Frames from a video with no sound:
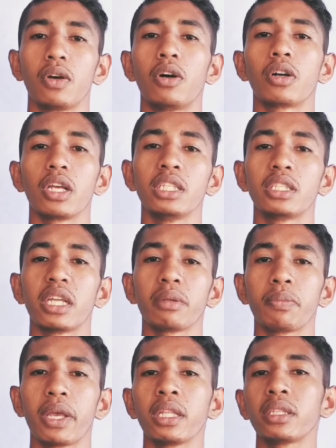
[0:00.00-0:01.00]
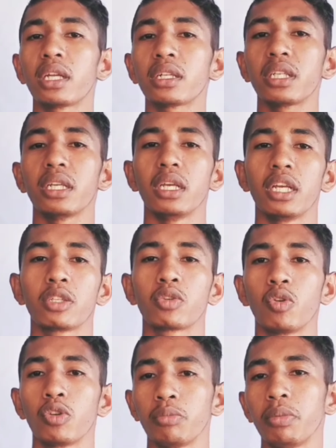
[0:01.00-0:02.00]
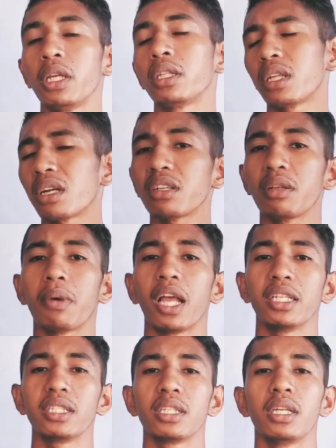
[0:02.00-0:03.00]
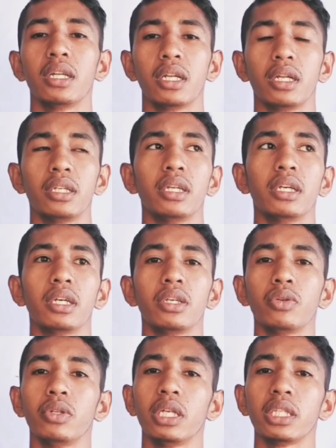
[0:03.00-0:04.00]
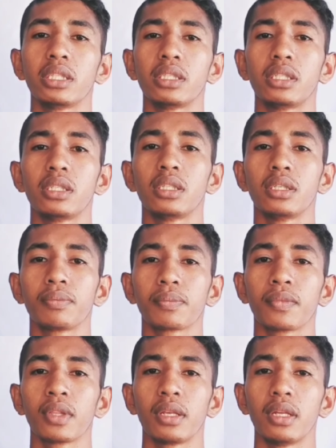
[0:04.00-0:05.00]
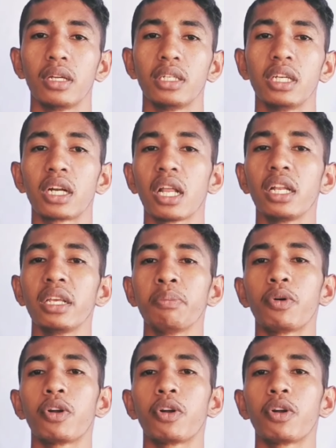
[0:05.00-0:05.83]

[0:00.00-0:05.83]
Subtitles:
Or instead being 30, it could be 30 miles. The units, the really